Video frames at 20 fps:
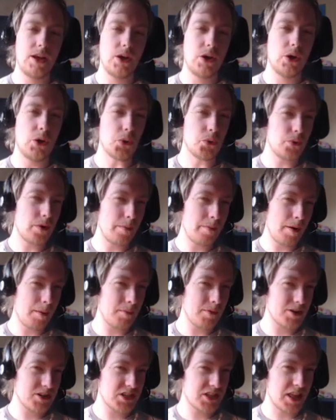Who
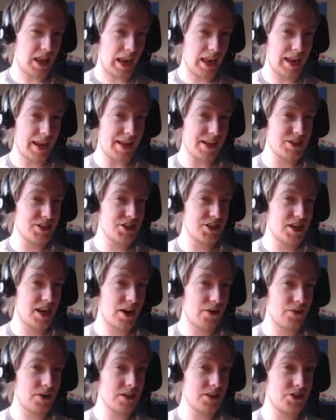remembers the
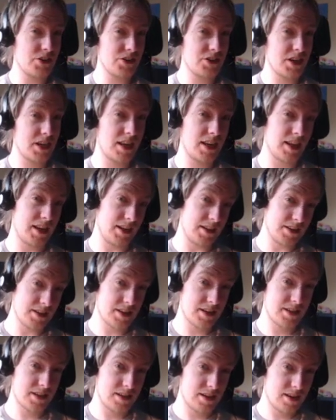legendary
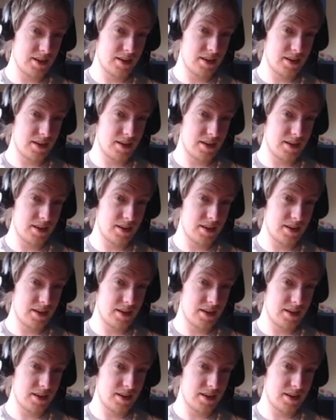Dratinies?